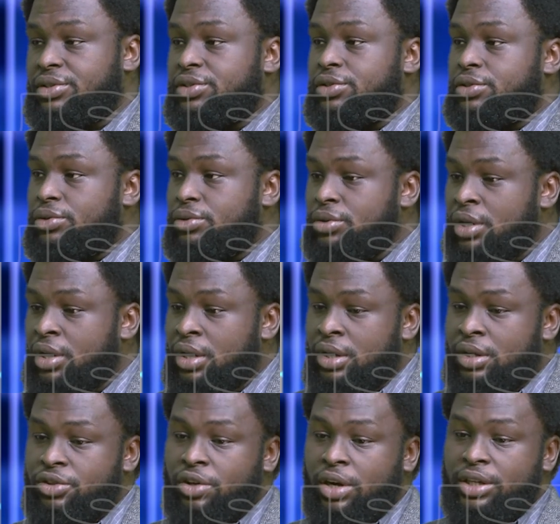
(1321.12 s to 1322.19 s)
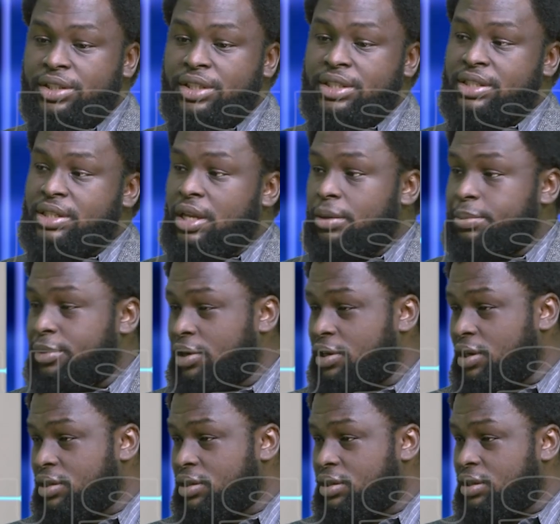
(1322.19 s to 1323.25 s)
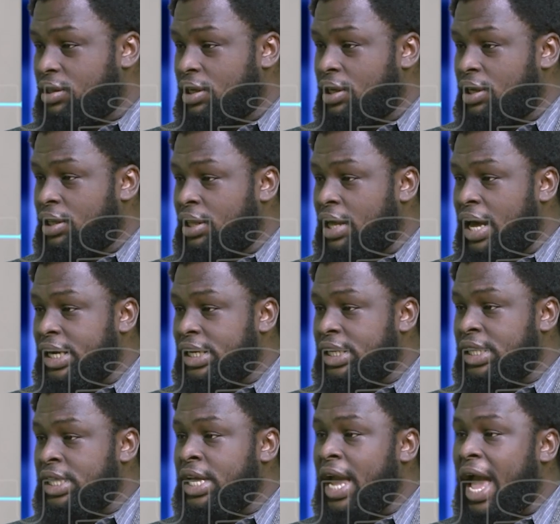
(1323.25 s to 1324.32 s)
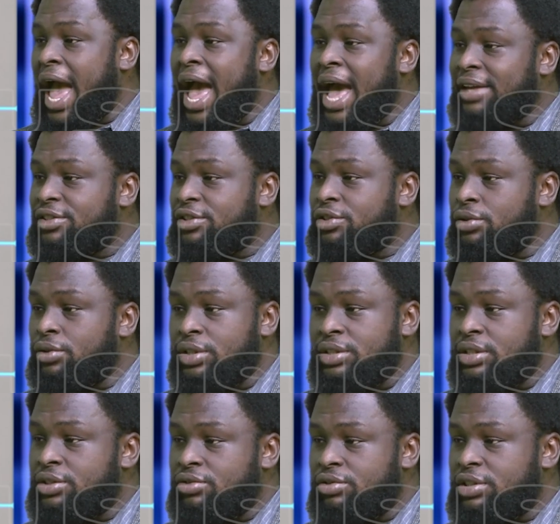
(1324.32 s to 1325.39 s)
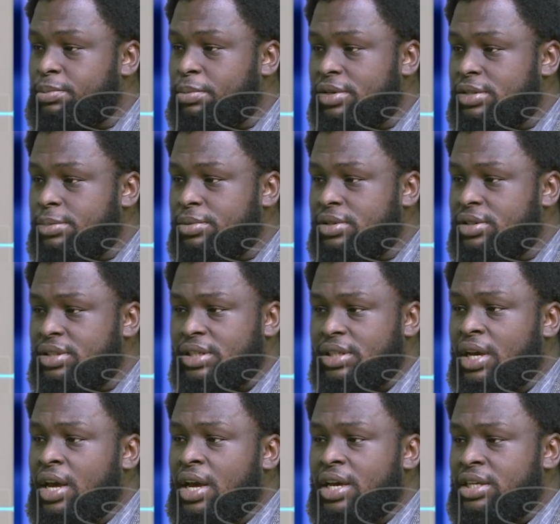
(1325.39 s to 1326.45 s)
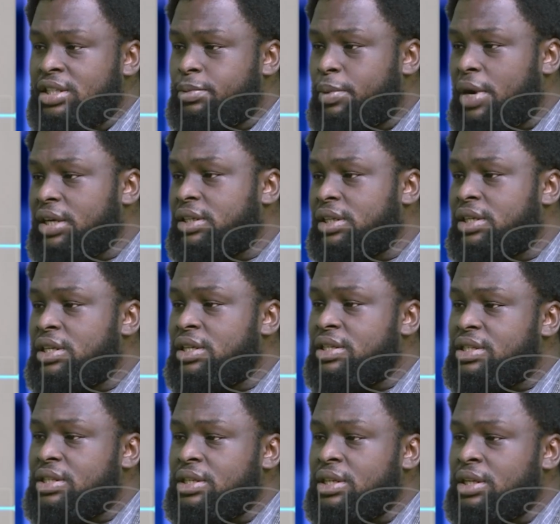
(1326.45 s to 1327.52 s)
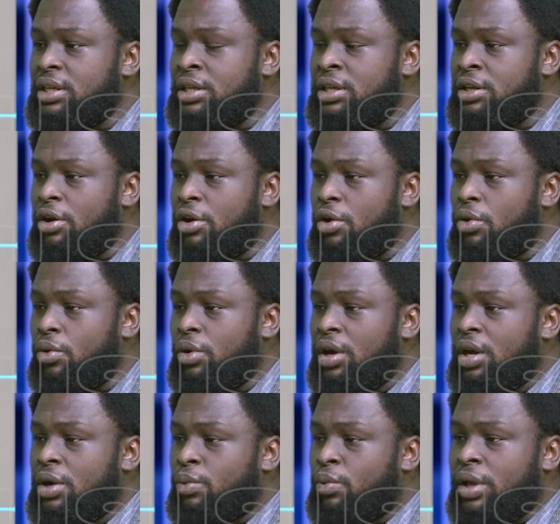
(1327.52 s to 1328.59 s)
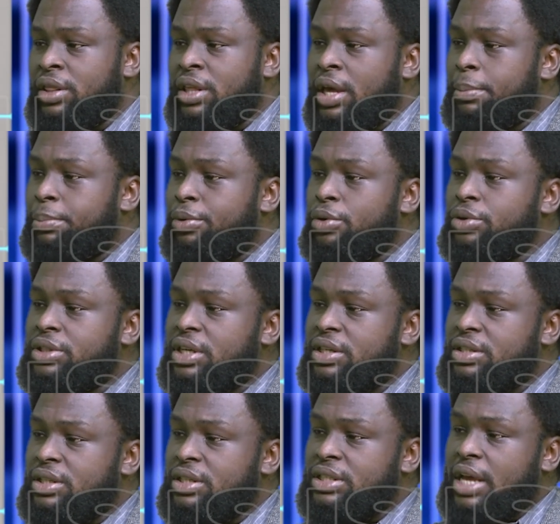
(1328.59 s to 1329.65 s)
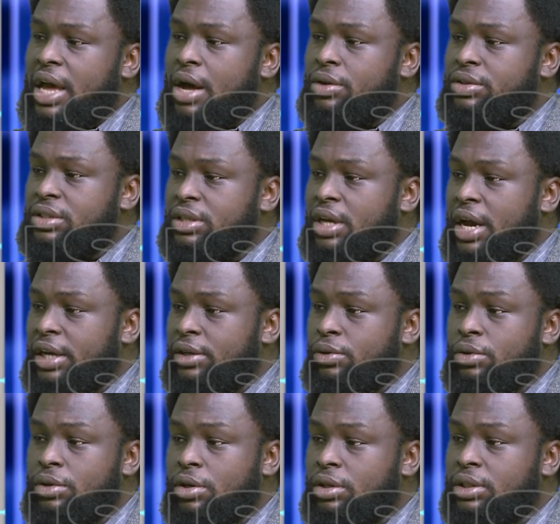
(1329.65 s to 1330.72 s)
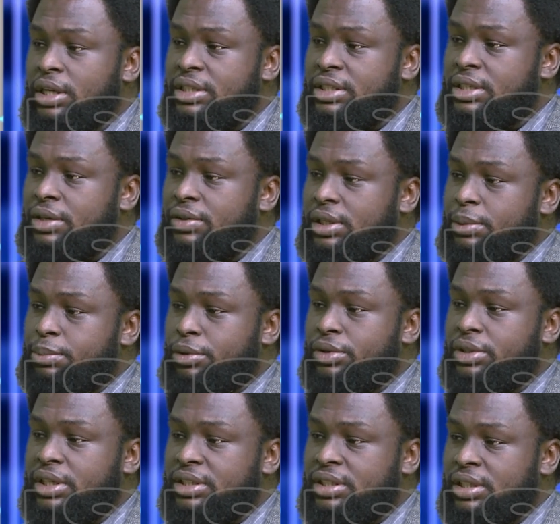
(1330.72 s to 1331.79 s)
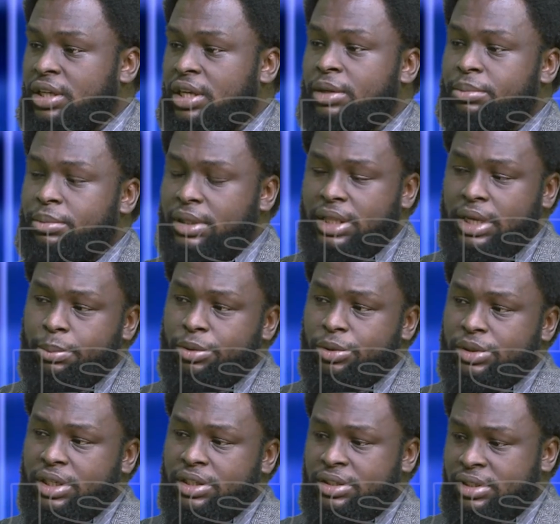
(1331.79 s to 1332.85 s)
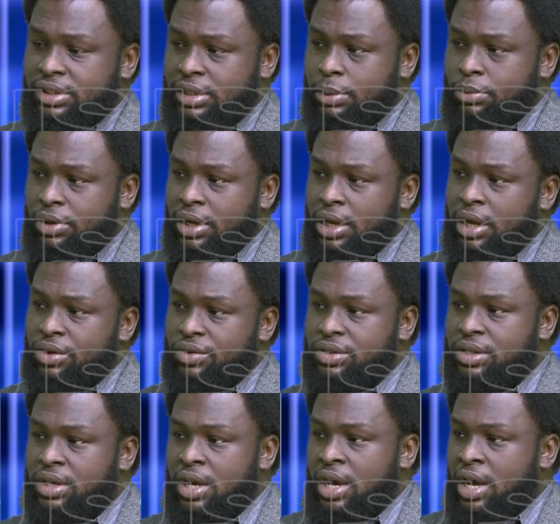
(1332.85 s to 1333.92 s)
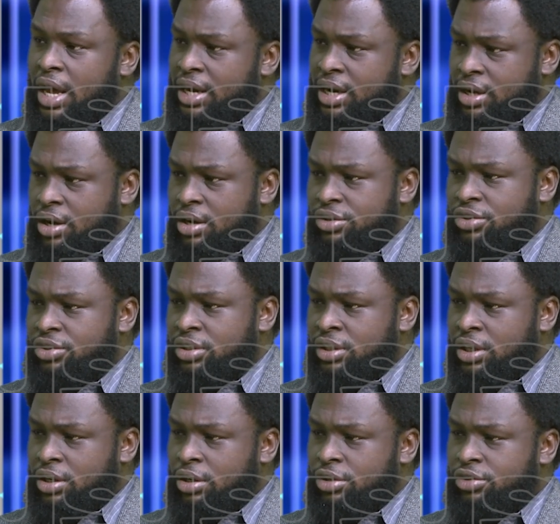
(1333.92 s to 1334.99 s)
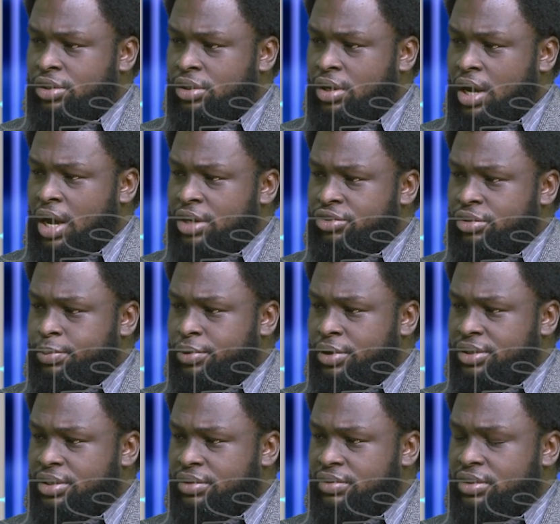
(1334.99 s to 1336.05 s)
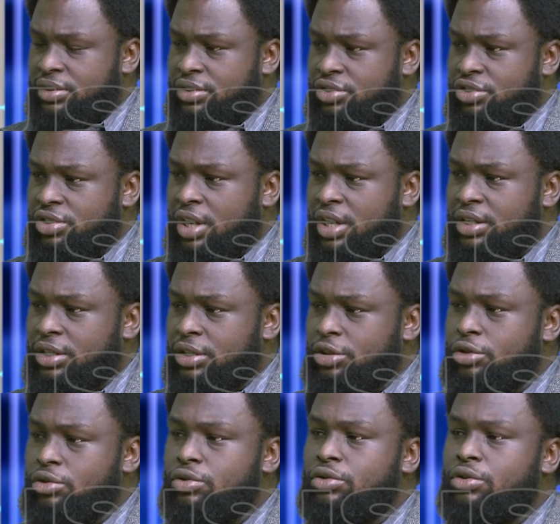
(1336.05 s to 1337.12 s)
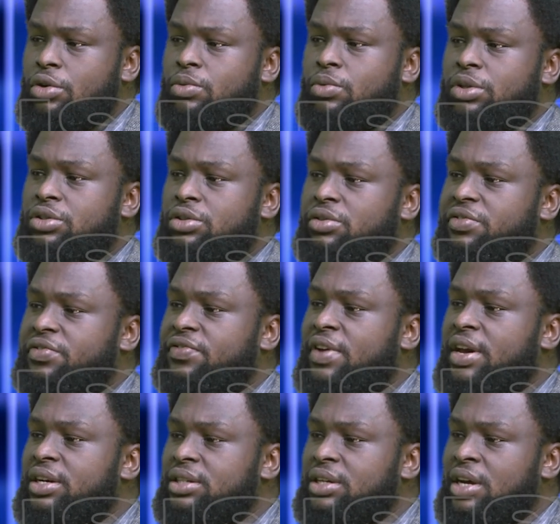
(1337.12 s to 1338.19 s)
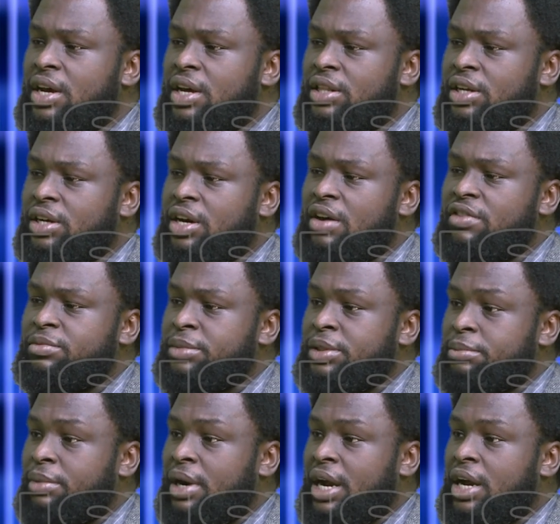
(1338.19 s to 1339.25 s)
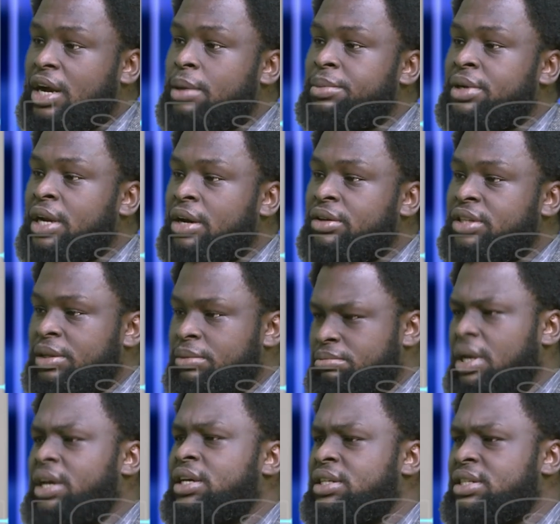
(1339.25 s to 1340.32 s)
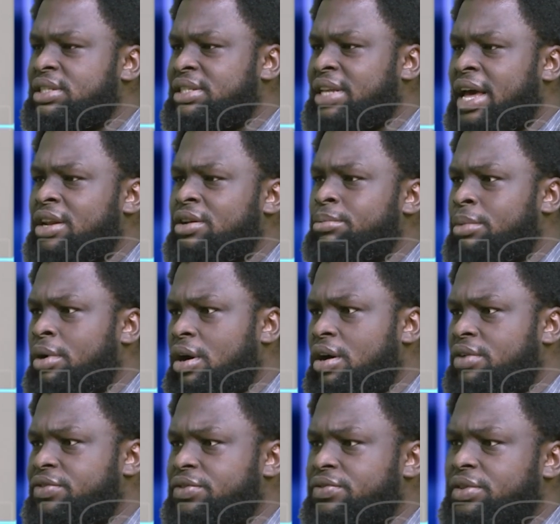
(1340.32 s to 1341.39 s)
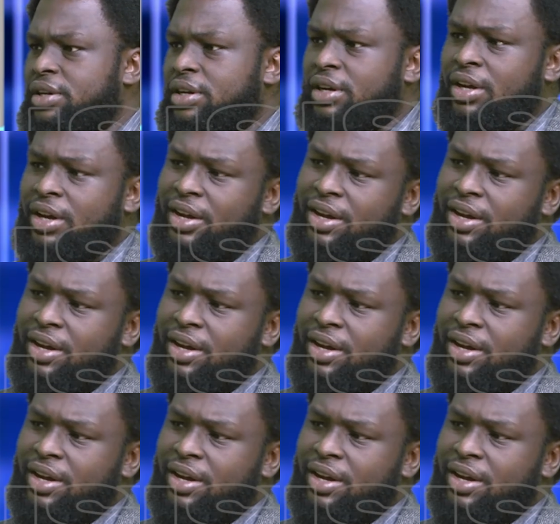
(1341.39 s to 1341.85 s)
to do, trying to sell a product that he has to, is his responsibility. He's practically a CEO. When there are protesters outside who are not necessarily protesting him, but they're protesting someone else, and in a country as repressive as China, you don't want to offend the government by coming out and making a stand on behalf of the